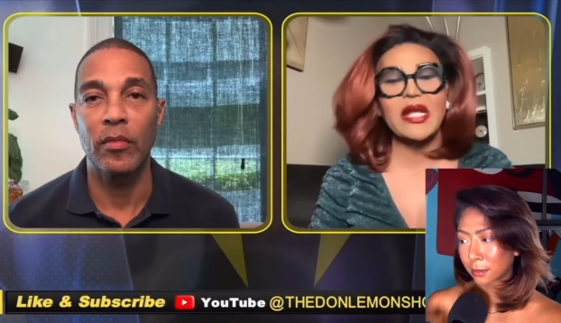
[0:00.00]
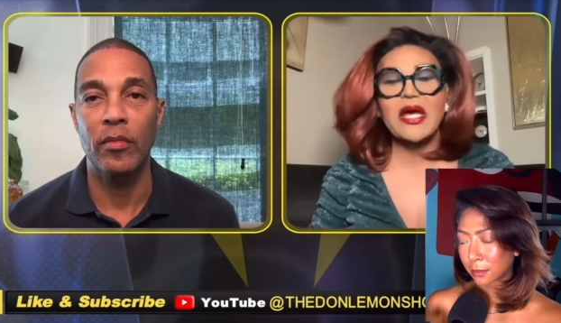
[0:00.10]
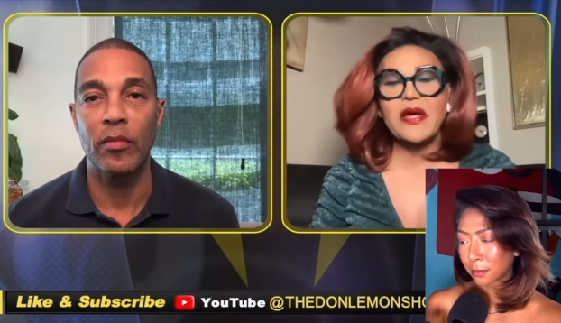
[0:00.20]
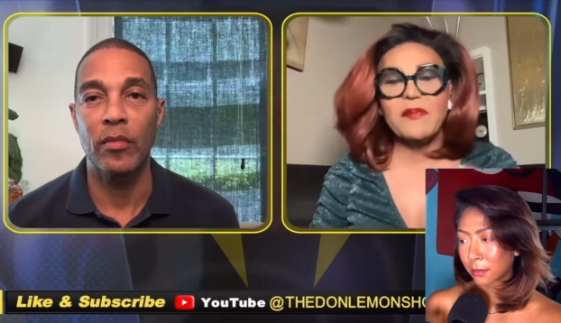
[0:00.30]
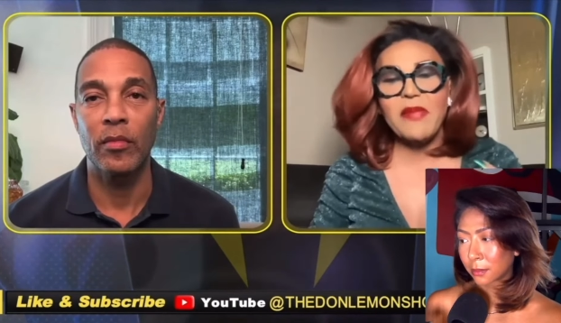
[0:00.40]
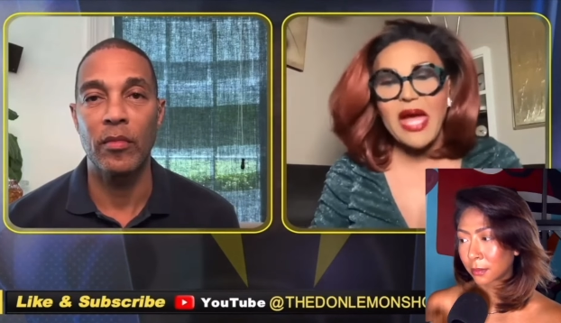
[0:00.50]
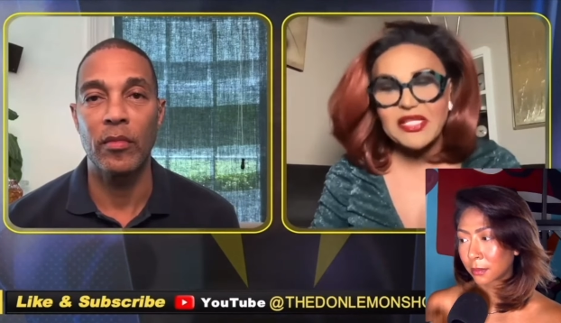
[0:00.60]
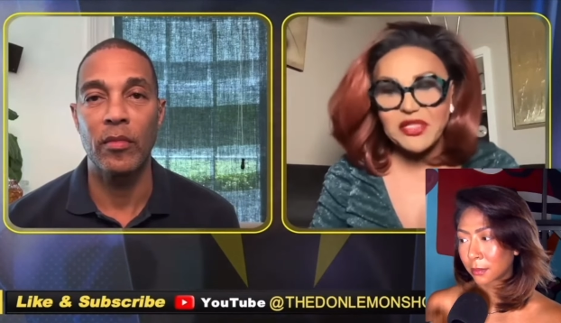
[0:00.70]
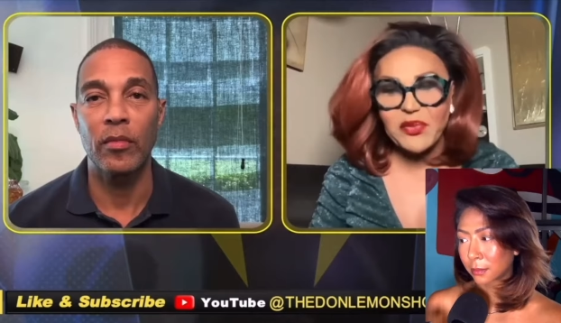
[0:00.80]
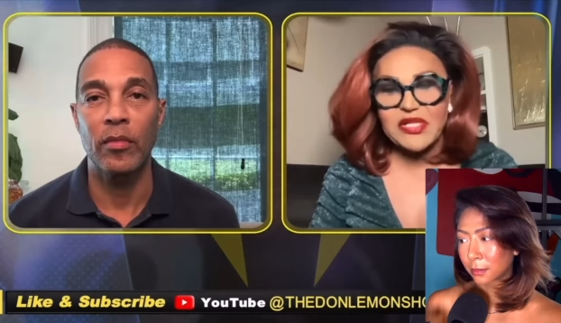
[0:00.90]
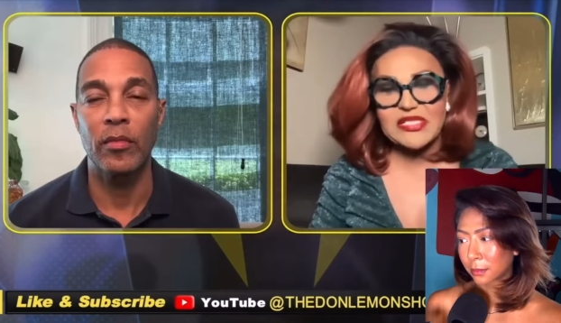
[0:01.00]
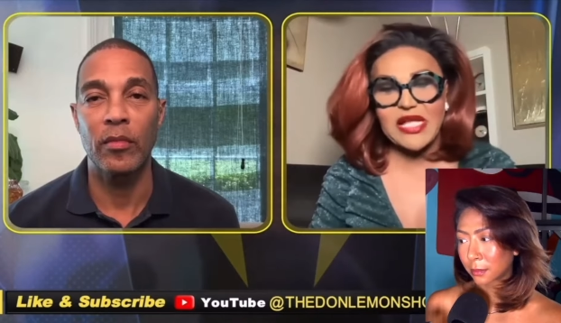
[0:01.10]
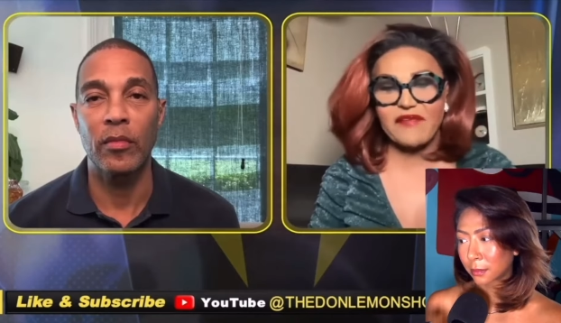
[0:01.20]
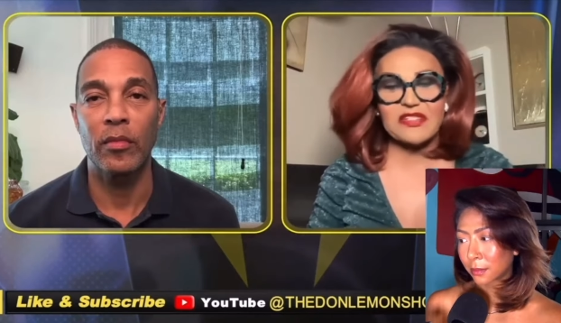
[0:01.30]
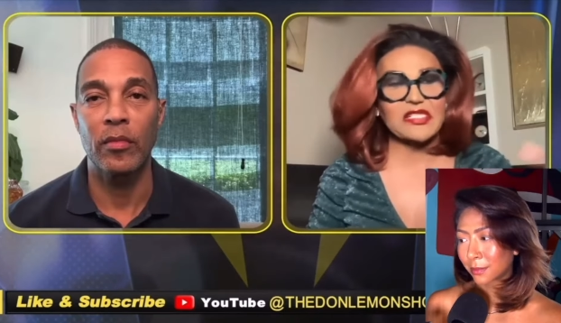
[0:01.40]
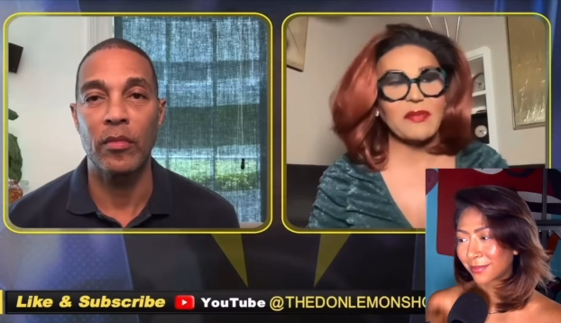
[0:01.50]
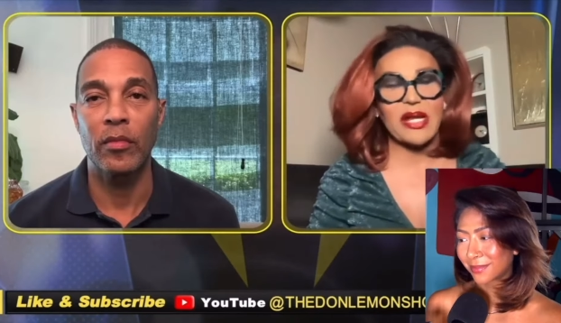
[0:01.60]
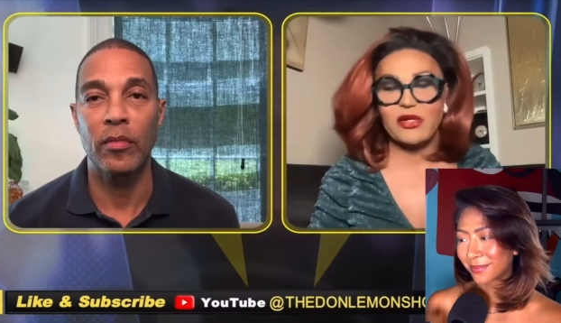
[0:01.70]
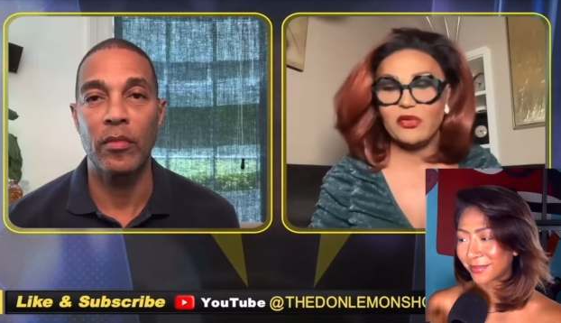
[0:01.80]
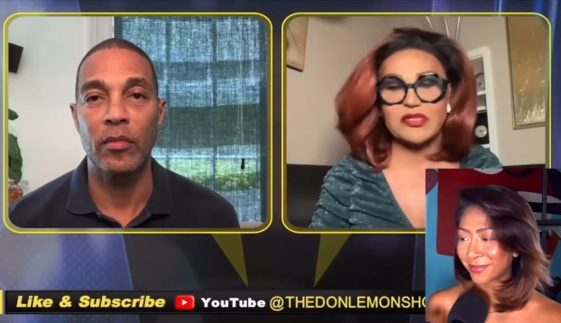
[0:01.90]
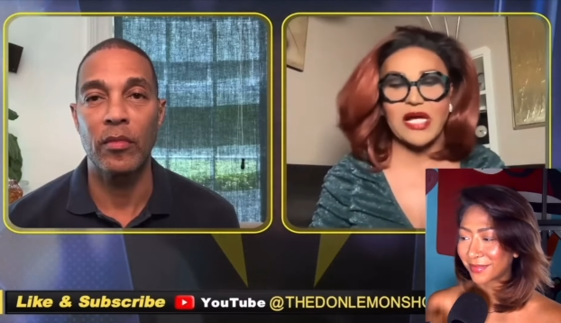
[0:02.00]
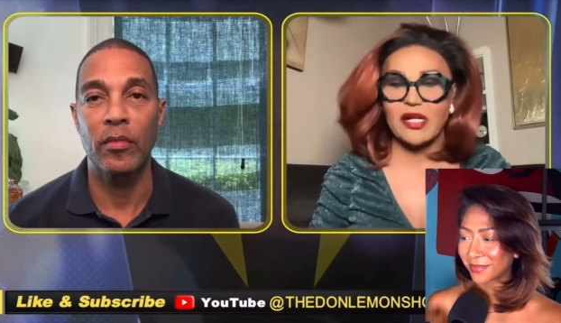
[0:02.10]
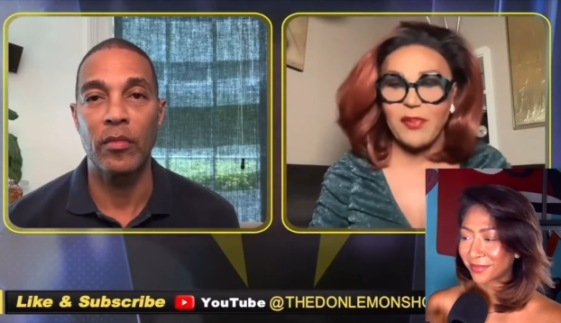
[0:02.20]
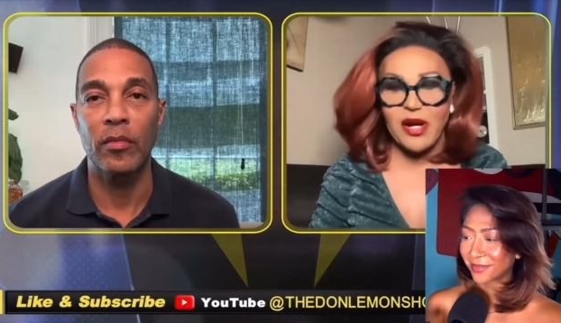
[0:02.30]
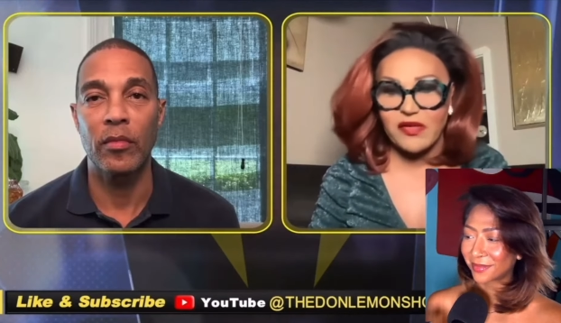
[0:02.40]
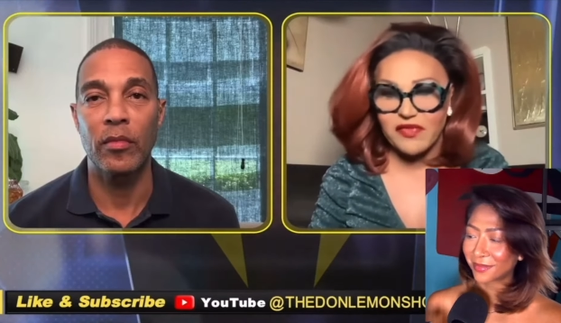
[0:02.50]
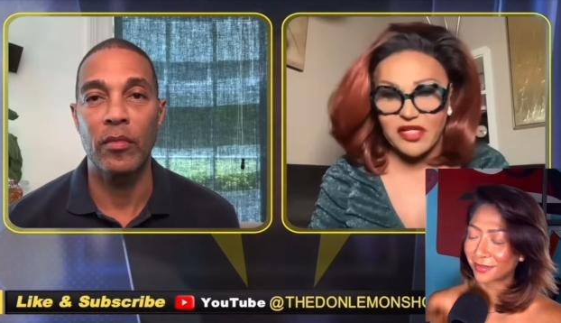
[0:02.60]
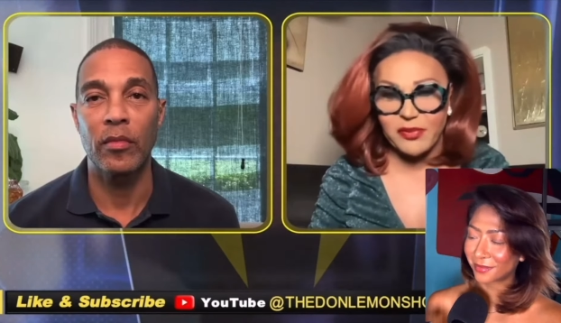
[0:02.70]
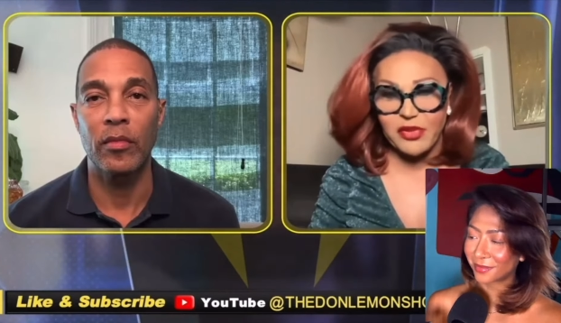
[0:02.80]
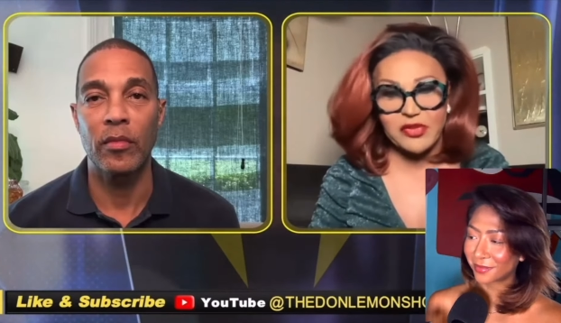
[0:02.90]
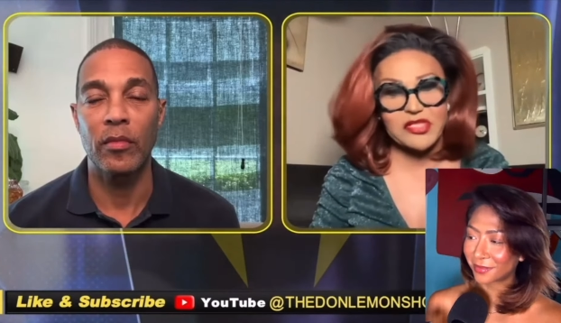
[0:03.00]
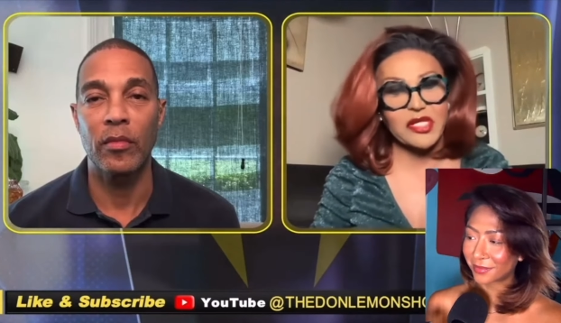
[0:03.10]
Speaker 1: Imagine what it's like for somebody who's not a part of the community